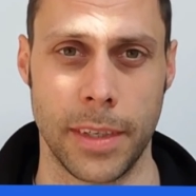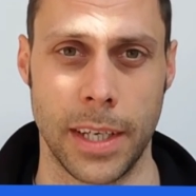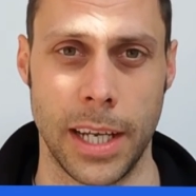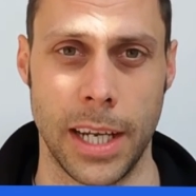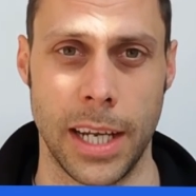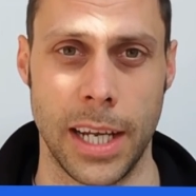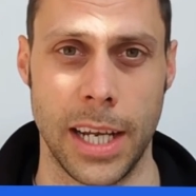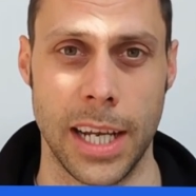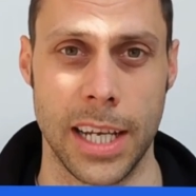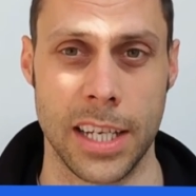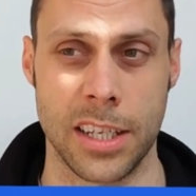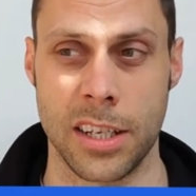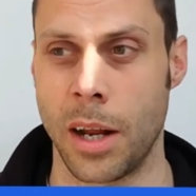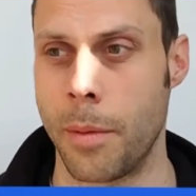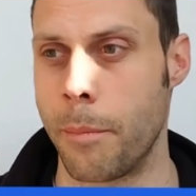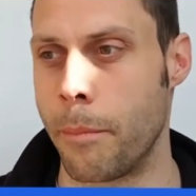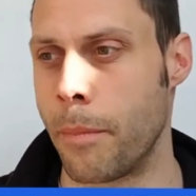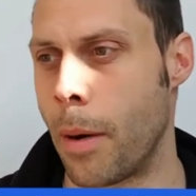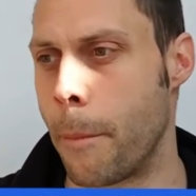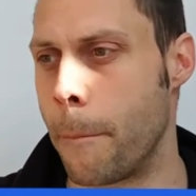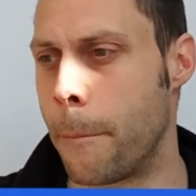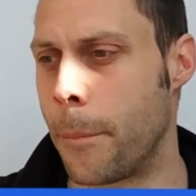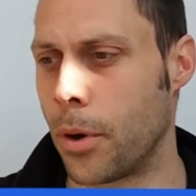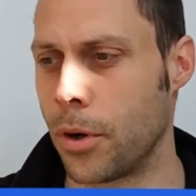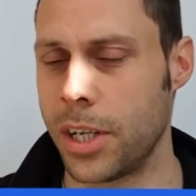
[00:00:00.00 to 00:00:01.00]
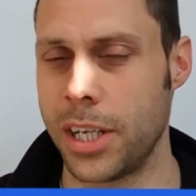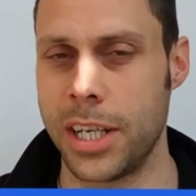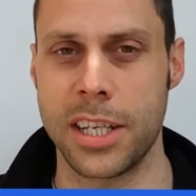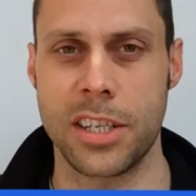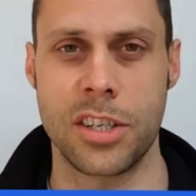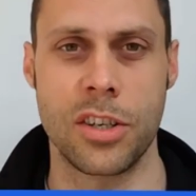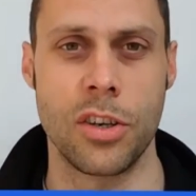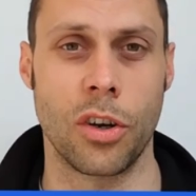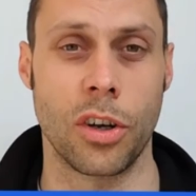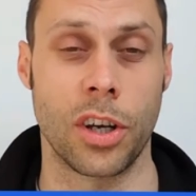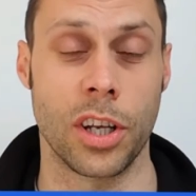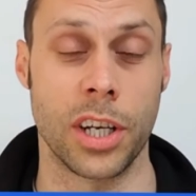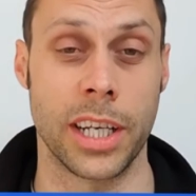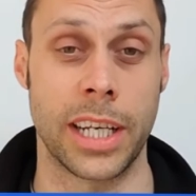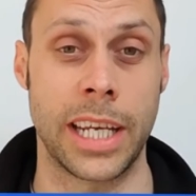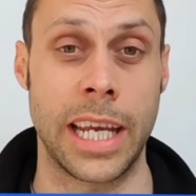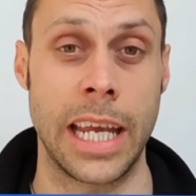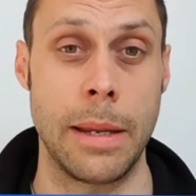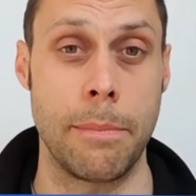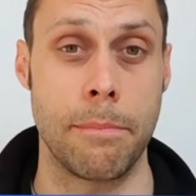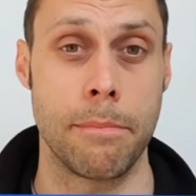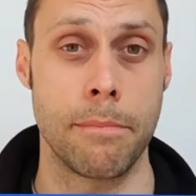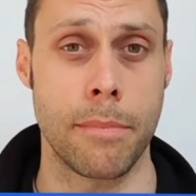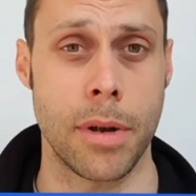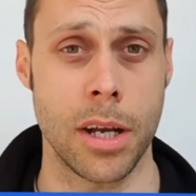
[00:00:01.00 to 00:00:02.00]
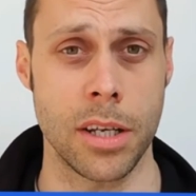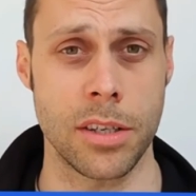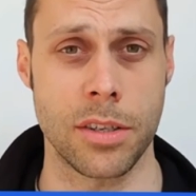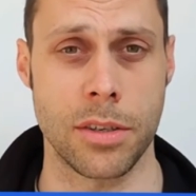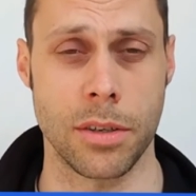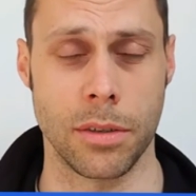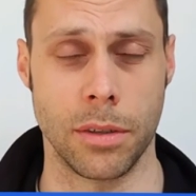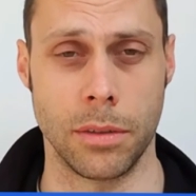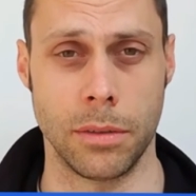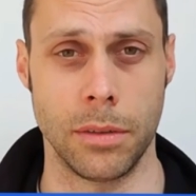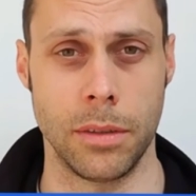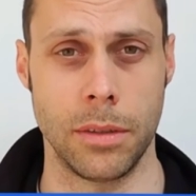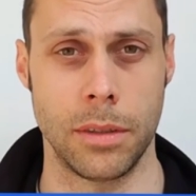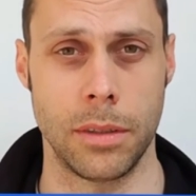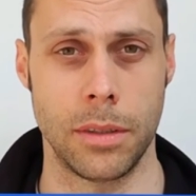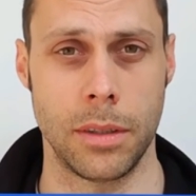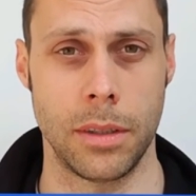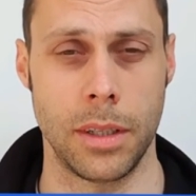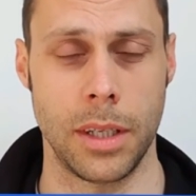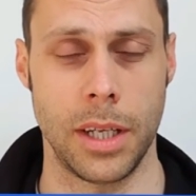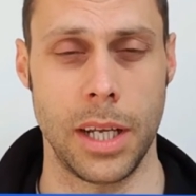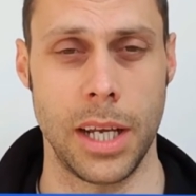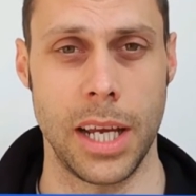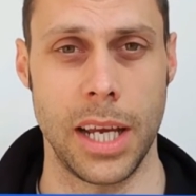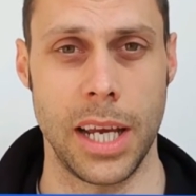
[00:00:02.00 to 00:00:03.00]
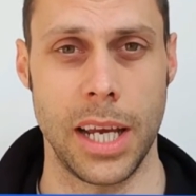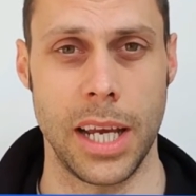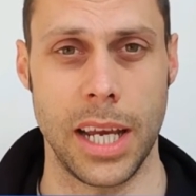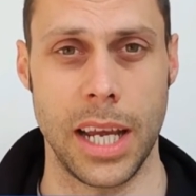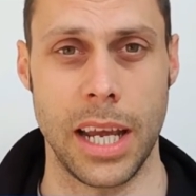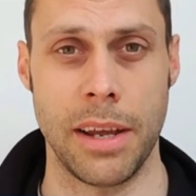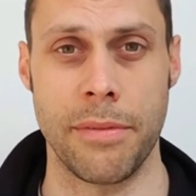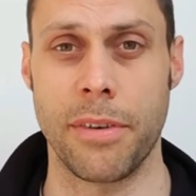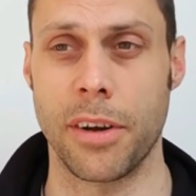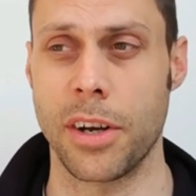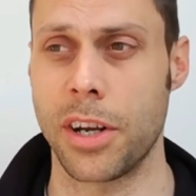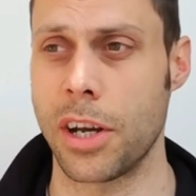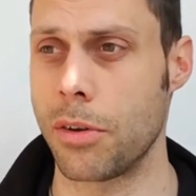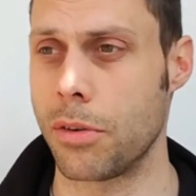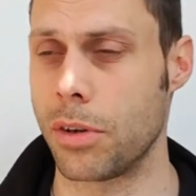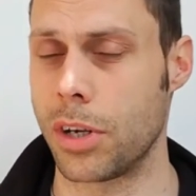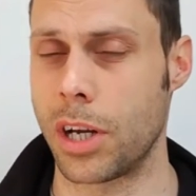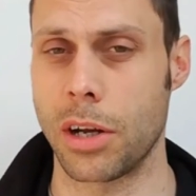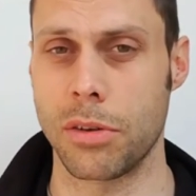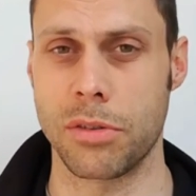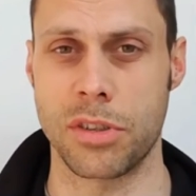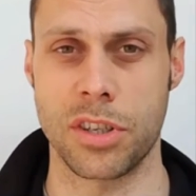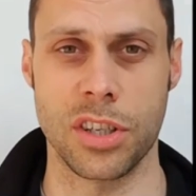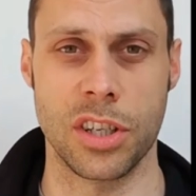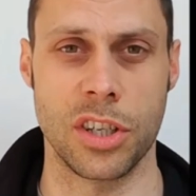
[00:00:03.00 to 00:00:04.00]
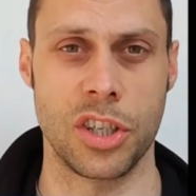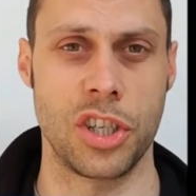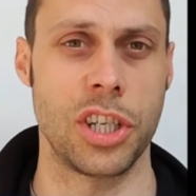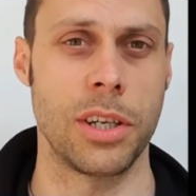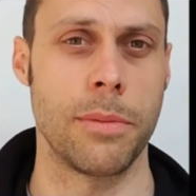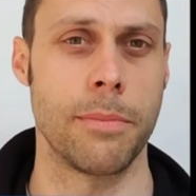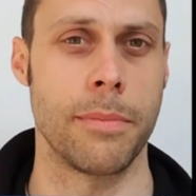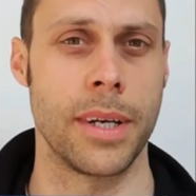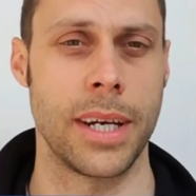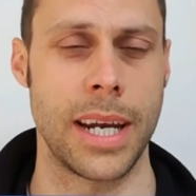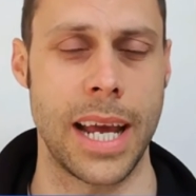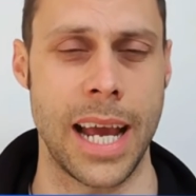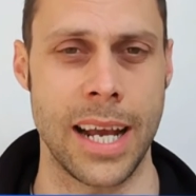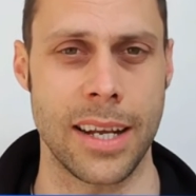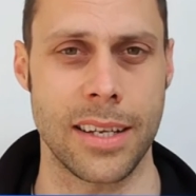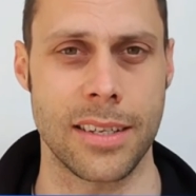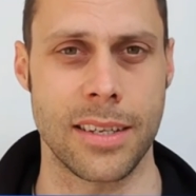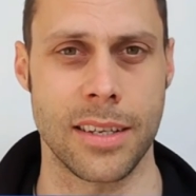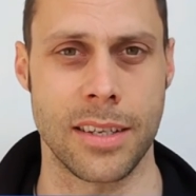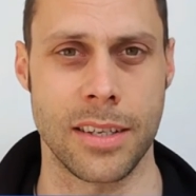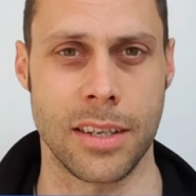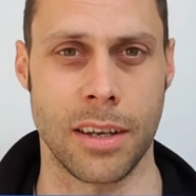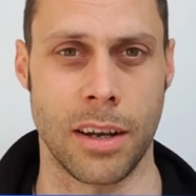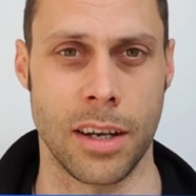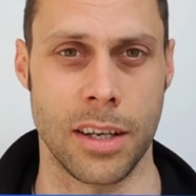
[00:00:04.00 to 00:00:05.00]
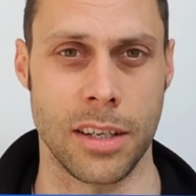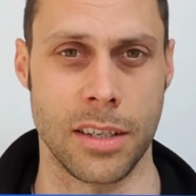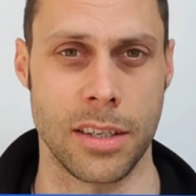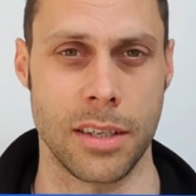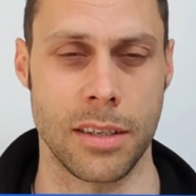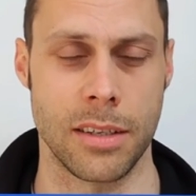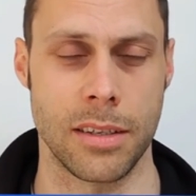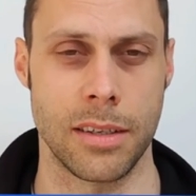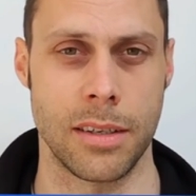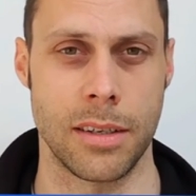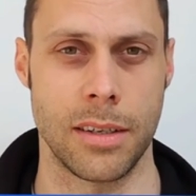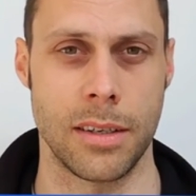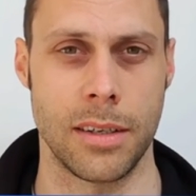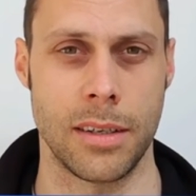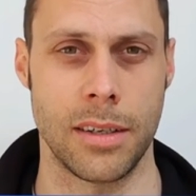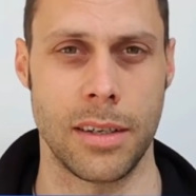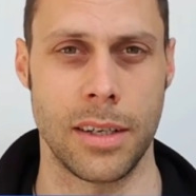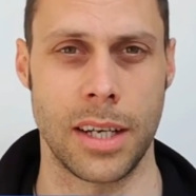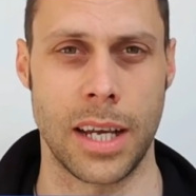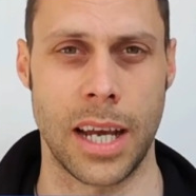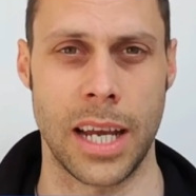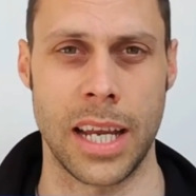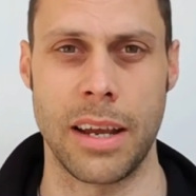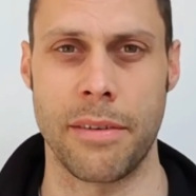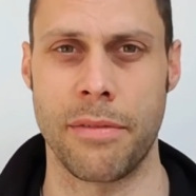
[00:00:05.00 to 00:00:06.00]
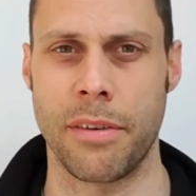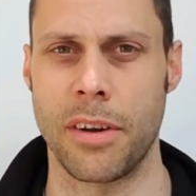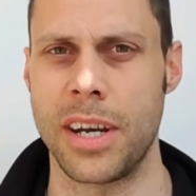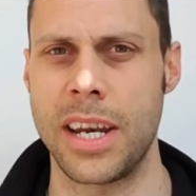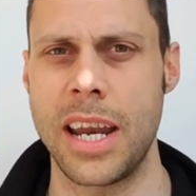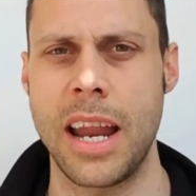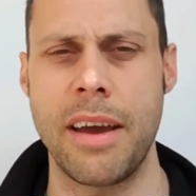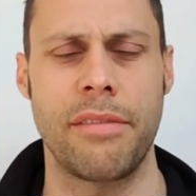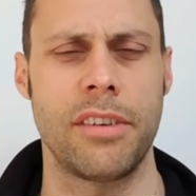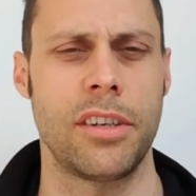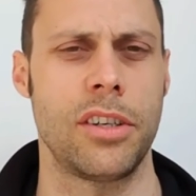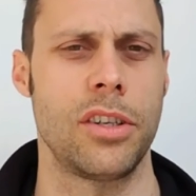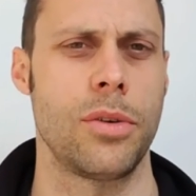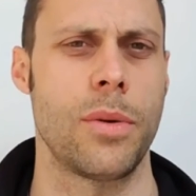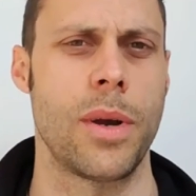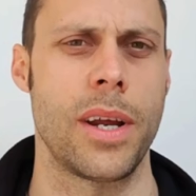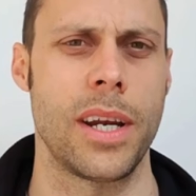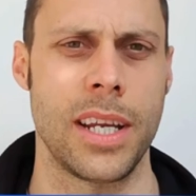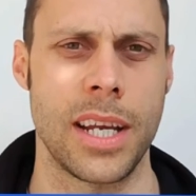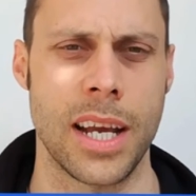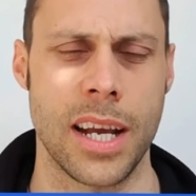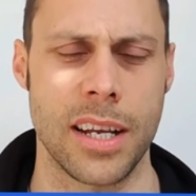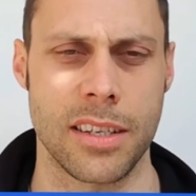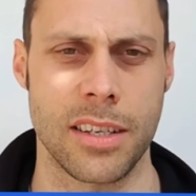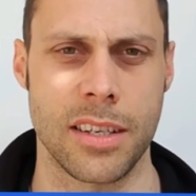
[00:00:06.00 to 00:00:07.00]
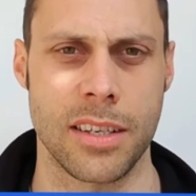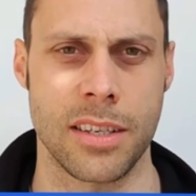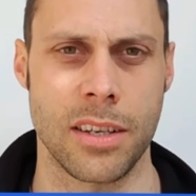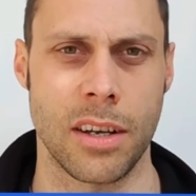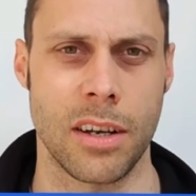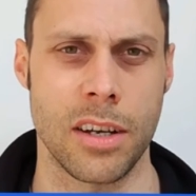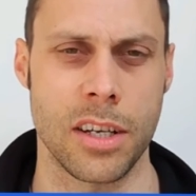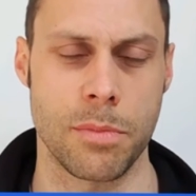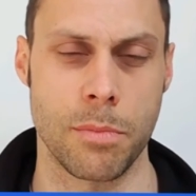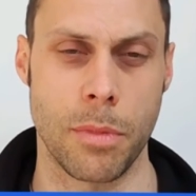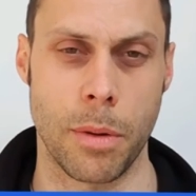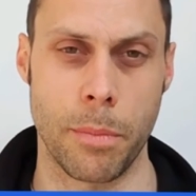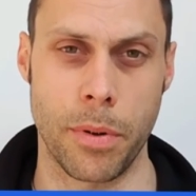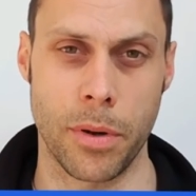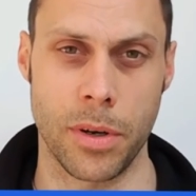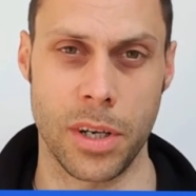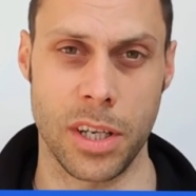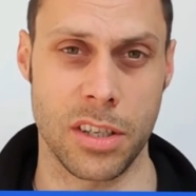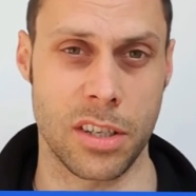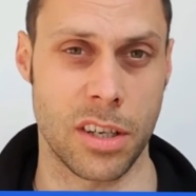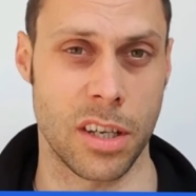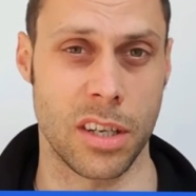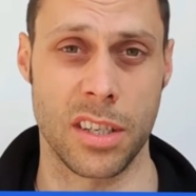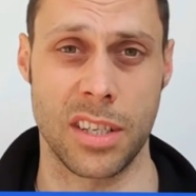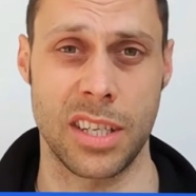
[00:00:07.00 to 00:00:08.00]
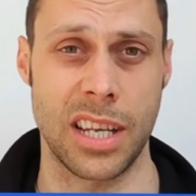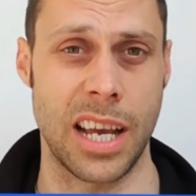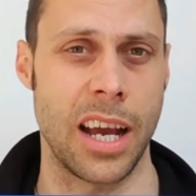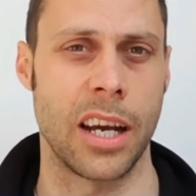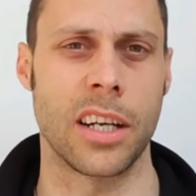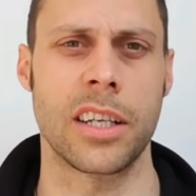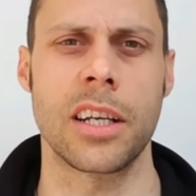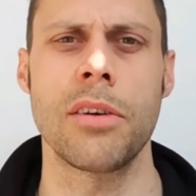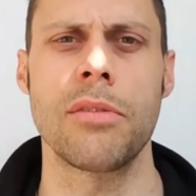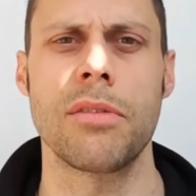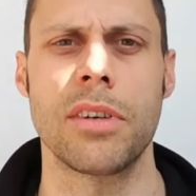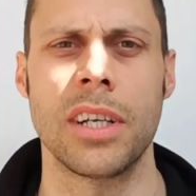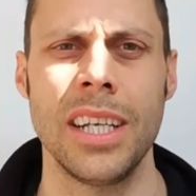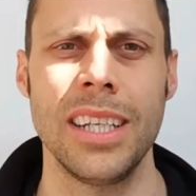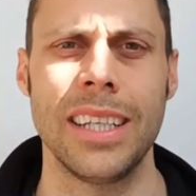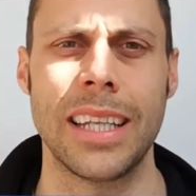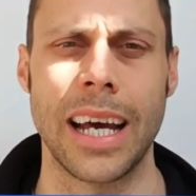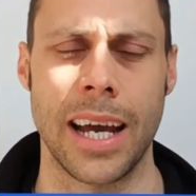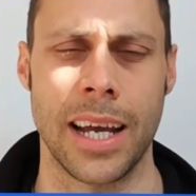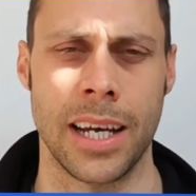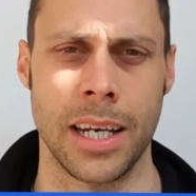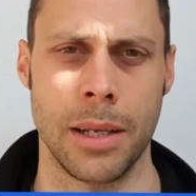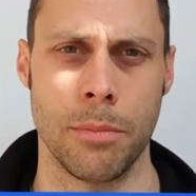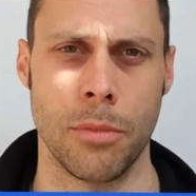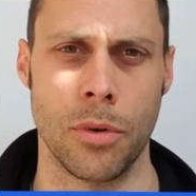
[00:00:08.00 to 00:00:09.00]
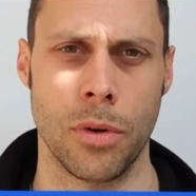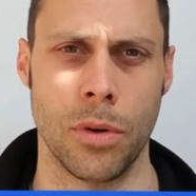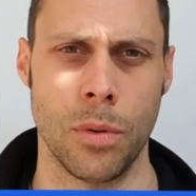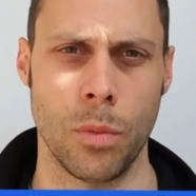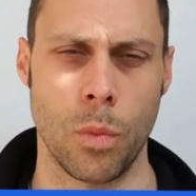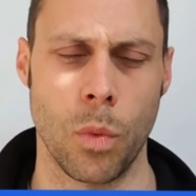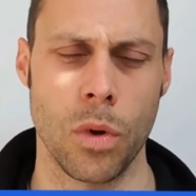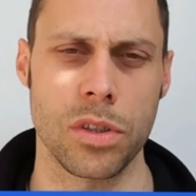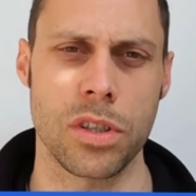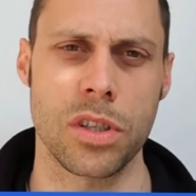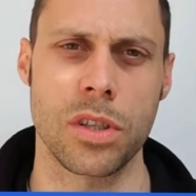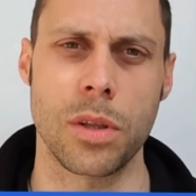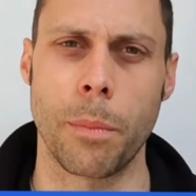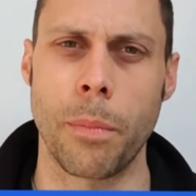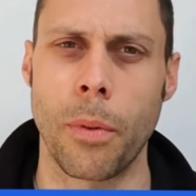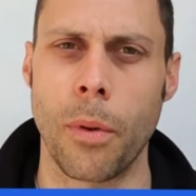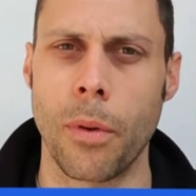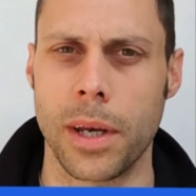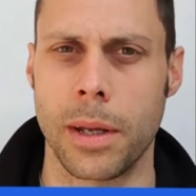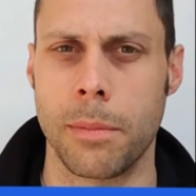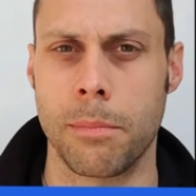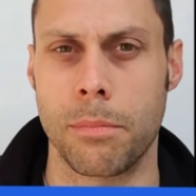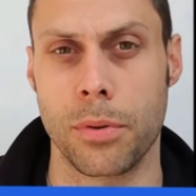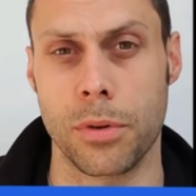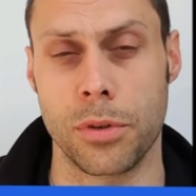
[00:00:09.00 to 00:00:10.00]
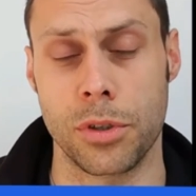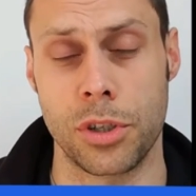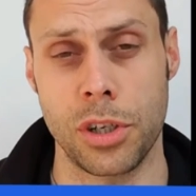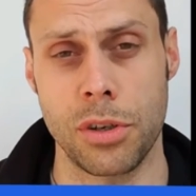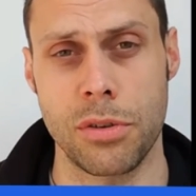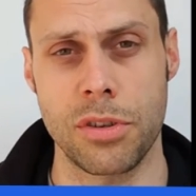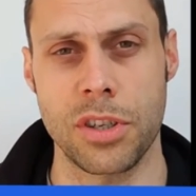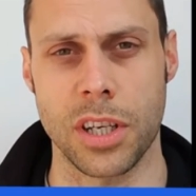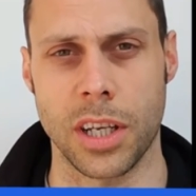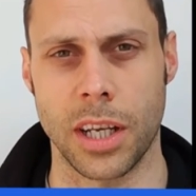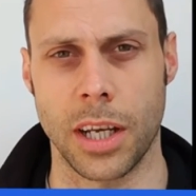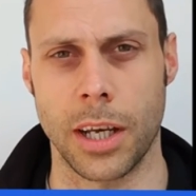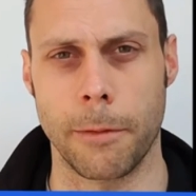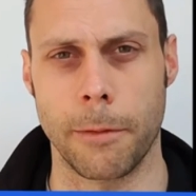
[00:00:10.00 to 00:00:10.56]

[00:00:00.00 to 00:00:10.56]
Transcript: It's like my body is not going to keep muscle if I don't go to the gym and exercise. Okay? If I never do any exercise, my body's going to say, I don't need that anymore. What's the point in producing it?